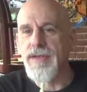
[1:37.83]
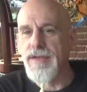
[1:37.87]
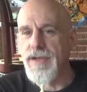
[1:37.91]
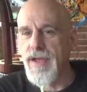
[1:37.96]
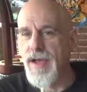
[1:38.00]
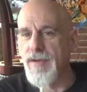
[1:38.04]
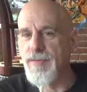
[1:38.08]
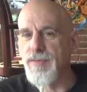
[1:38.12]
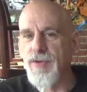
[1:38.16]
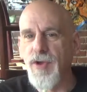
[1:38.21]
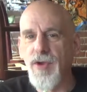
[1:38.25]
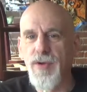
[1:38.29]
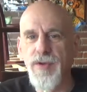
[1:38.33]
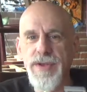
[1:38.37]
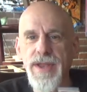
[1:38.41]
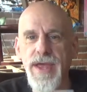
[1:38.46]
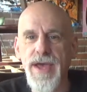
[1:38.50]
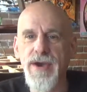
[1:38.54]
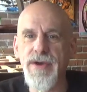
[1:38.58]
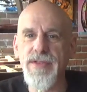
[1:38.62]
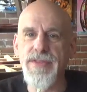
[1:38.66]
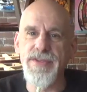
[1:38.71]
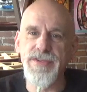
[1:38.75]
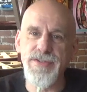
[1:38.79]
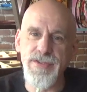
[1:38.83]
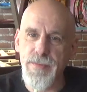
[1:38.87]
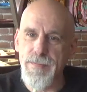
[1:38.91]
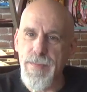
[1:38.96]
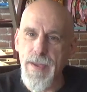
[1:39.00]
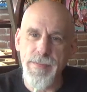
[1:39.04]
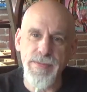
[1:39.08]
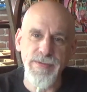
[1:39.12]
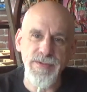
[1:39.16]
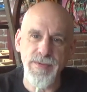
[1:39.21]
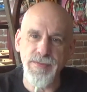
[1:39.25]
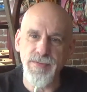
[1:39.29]
I'm growing now, and these are the
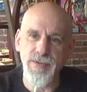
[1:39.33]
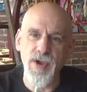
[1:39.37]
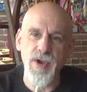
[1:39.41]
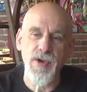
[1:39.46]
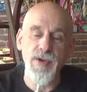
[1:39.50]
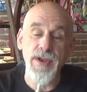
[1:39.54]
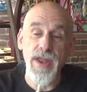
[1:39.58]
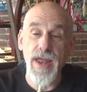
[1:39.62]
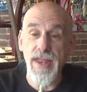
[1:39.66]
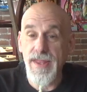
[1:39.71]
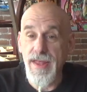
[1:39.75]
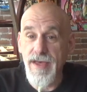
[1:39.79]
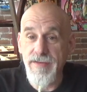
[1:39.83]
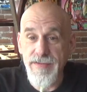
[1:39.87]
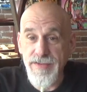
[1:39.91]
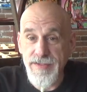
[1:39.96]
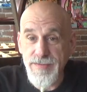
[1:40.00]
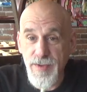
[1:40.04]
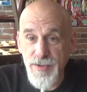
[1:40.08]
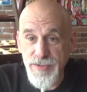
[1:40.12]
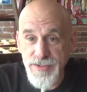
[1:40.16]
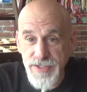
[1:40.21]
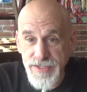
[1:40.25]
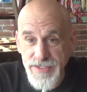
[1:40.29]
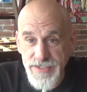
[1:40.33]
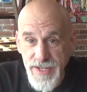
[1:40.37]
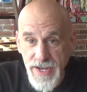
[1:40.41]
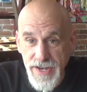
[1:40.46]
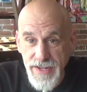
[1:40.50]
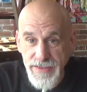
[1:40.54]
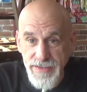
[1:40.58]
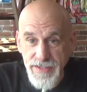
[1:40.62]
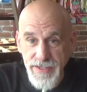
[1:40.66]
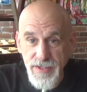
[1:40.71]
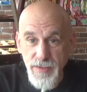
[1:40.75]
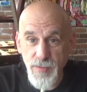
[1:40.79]
peppers I'm growing. I love it. It's the most
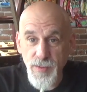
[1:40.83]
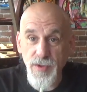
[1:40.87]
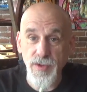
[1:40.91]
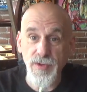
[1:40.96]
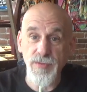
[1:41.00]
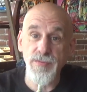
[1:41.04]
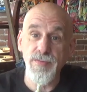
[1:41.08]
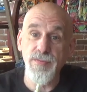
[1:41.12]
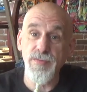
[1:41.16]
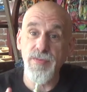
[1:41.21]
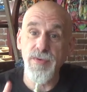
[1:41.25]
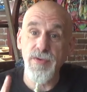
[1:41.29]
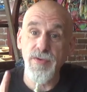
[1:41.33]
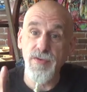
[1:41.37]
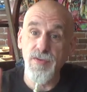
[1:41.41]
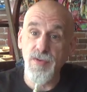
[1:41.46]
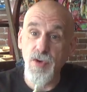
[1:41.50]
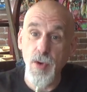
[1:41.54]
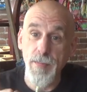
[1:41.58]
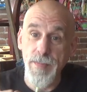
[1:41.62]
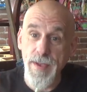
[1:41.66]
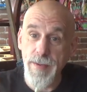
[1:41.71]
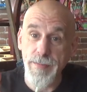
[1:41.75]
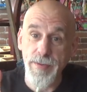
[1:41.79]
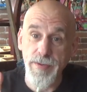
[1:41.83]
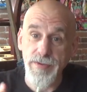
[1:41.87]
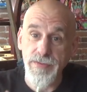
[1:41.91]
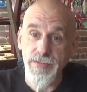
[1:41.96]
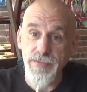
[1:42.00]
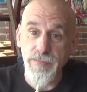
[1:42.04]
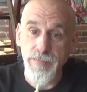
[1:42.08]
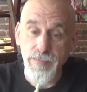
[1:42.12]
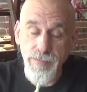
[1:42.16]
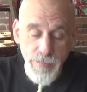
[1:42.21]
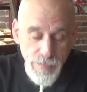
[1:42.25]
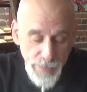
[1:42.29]
exciting thing in the world. Grow
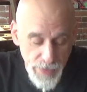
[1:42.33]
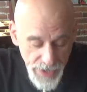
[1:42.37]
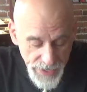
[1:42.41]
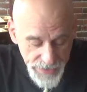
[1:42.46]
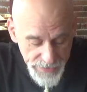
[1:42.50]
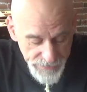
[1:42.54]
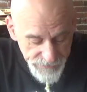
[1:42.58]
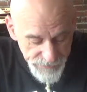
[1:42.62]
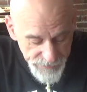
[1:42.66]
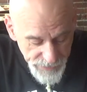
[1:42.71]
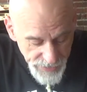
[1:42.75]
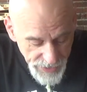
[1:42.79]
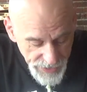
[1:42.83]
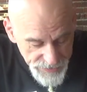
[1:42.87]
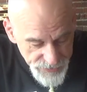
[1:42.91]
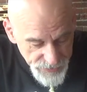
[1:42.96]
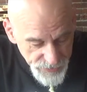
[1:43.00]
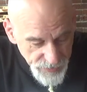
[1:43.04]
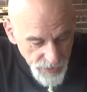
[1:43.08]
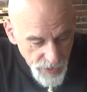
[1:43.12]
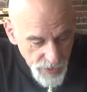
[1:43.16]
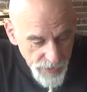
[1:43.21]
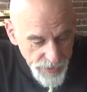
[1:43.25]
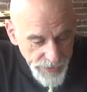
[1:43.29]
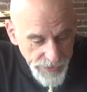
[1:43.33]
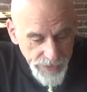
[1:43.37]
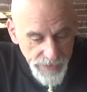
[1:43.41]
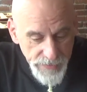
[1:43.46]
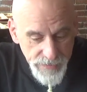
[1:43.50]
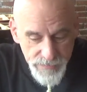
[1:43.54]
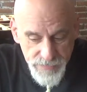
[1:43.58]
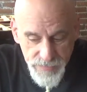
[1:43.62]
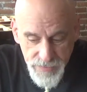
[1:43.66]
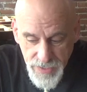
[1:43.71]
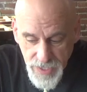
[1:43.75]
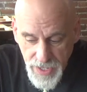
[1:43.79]
peppers. But if you guys are growing,
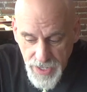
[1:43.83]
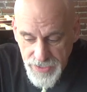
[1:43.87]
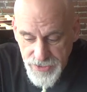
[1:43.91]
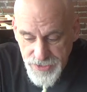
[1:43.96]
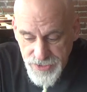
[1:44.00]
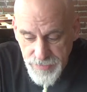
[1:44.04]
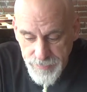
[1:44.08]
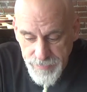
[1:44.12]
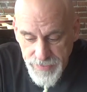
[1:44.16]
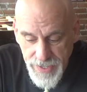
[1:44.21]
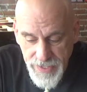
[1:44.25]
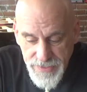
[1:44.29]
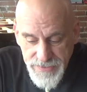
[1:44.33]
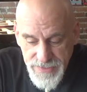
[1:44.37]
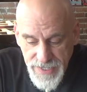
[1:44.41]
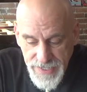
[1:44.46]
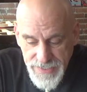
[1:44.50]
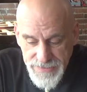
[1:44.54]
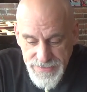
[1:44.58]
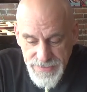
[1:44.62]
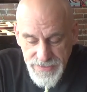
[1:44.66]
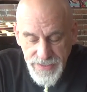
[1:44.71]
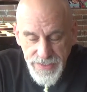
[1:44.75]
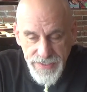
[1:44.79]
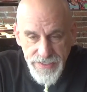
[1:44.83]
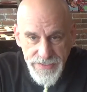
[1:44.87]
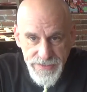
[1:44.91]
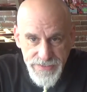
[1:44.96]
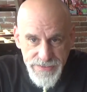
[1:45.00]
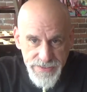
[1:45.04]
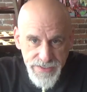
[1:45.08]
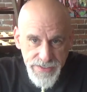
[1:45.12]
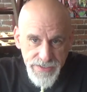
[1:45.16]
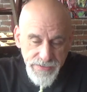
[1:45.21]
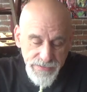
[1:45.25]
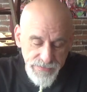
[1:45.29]
Jimmy has isolated
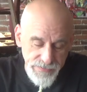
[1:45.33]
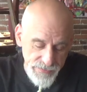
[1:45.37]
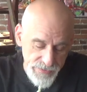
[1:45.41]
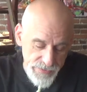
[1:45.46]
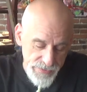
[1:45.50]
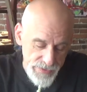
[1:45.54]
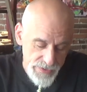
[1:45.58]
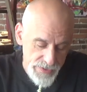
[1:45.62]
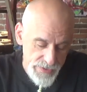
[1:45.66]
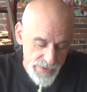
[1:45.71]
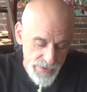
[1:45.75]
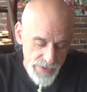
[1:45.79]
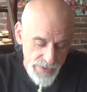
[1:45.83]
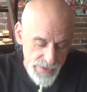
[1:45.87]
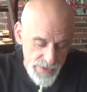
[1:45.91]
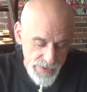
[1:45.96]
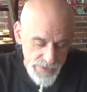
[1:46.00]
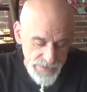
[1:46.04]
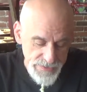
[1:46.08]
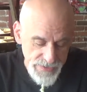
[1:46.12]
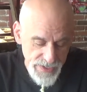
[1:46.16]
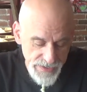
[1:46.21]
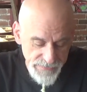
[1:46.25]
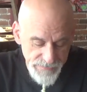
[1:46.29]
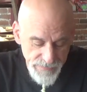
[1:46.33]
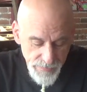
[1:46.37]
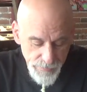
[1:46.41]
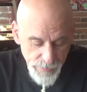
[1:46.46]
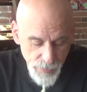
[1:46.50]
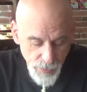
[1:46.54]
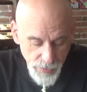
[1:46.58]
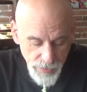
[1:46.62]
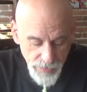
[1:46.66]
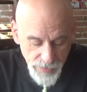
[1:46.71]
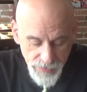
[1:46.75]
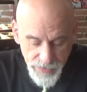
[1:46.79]
seeds. It's kind of an
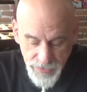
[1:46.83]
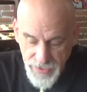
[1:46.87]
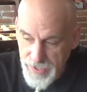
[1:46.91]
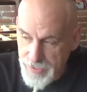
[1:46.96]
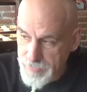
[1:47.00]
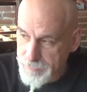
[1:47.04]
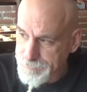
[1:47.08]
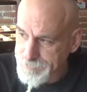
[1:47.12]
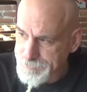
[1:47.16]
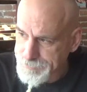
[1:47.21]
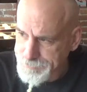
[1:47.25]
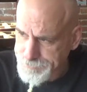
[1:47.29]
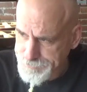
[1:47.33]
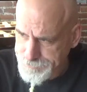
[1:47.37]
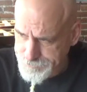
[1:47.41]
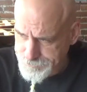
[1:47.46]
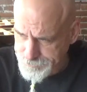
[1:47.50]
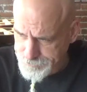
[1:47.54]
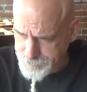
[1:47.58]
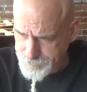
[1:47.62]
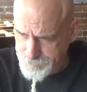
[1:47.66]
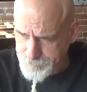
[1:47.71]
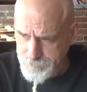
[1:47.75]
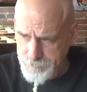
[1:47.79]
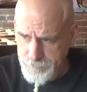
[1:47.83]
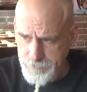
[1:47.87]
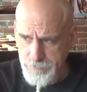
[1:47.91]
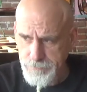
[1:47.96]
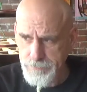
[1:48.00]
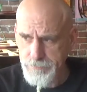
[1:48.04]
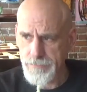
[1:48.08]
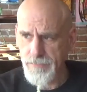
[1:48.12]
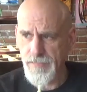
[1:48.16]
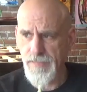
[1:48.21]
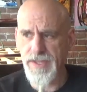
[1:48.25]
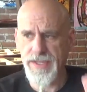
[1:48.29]
important thing.
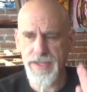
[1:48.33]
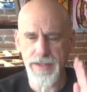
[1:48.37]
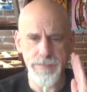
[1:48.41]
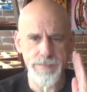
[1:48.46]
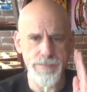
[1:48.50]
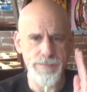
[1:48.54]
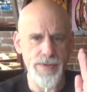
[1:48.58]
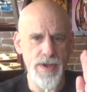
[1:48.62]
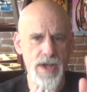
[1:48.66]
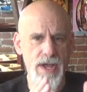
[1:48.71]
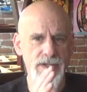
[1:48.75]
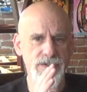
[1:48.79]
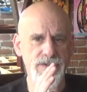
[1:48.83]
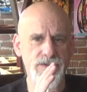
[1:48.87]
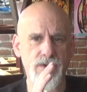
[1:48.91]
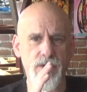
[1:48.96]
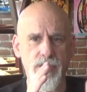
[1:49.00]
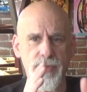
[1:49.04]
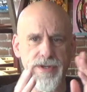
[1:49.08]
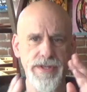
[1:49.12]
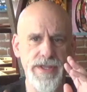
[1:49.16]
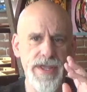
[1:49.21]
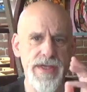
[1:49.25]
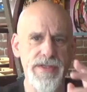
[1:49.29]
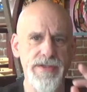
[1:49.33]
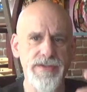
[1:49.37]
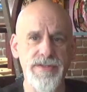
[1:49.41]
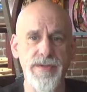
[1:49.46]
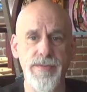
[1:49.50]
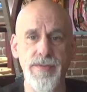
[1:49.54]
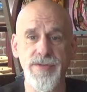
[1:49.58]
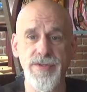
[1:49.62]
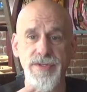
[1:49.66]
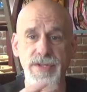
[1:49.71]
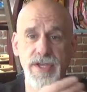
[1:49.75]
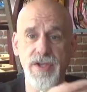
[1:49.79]
You get pods growing together.
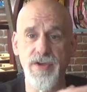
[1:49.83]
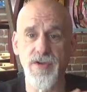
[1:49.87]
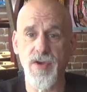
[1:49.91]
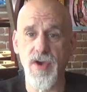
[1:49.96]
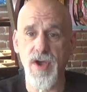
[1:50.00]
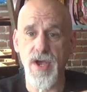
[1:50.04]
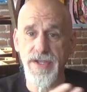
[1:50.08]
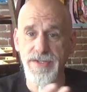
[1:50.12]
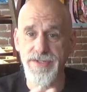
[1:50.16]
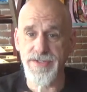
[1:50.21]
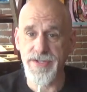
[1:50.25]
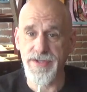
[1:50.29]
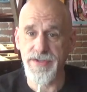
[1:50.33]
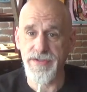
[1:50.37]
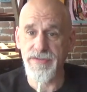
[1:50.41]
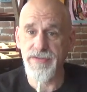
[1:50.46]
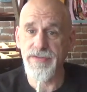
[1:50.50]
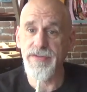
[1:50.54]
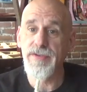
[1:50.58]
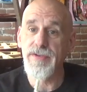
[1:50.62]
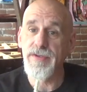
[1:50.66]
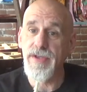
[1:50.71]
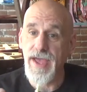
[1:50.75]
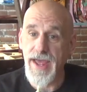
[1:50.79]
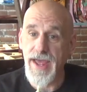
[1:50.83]
Sometimes you get crosses.